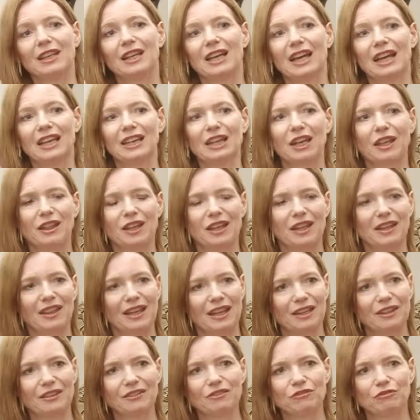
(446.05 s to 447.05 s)
And I think
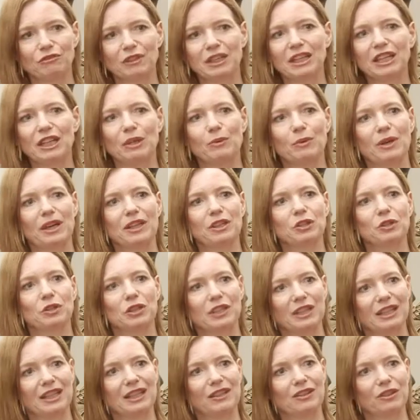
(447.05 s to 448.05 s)
that is really where you
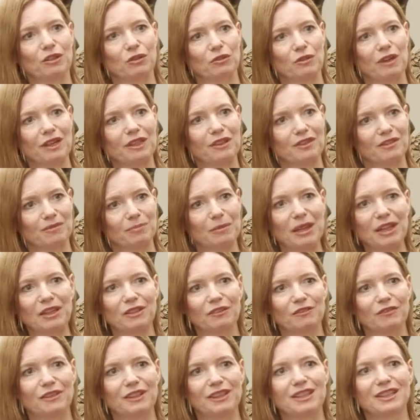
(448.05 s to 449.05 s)
can get the greatest
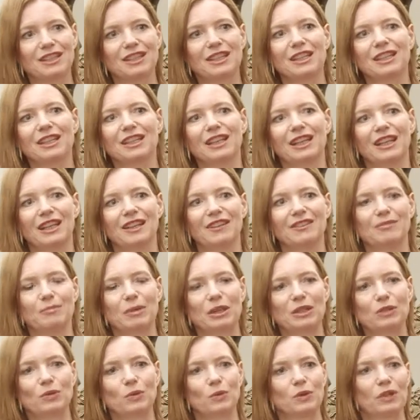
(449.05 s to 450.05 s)
benefit, is
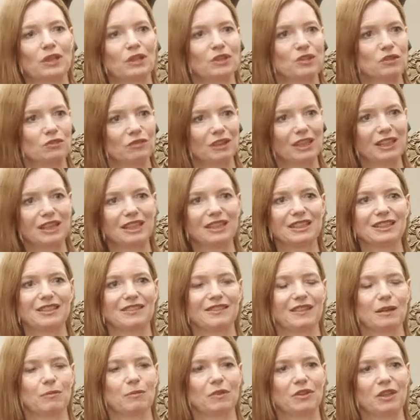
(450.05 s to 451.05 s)
by talking directly to
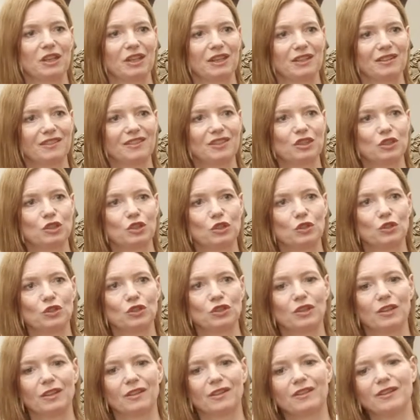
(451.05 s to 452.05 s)
some of the
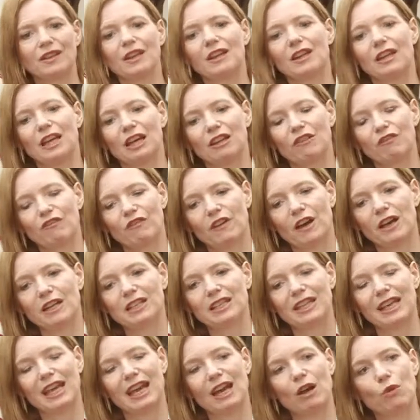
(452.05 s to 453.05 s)
institutions and
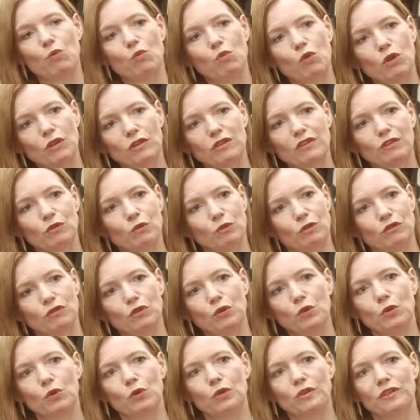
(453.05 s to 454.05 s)
finding out what sort of
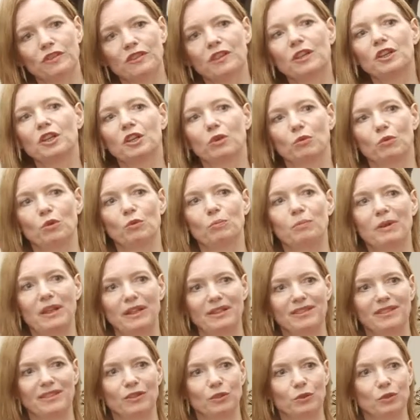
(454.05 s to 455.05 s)
course will
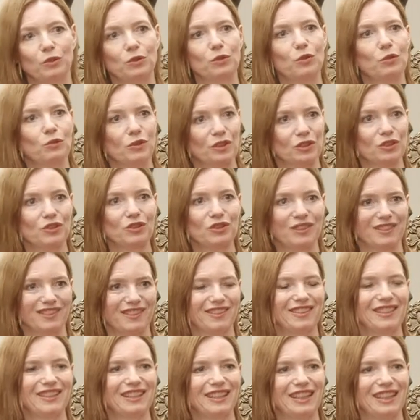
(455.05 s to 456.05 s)
best suit your interests
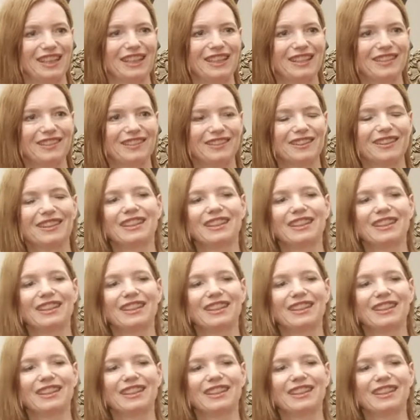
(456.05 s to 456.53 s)
and needs.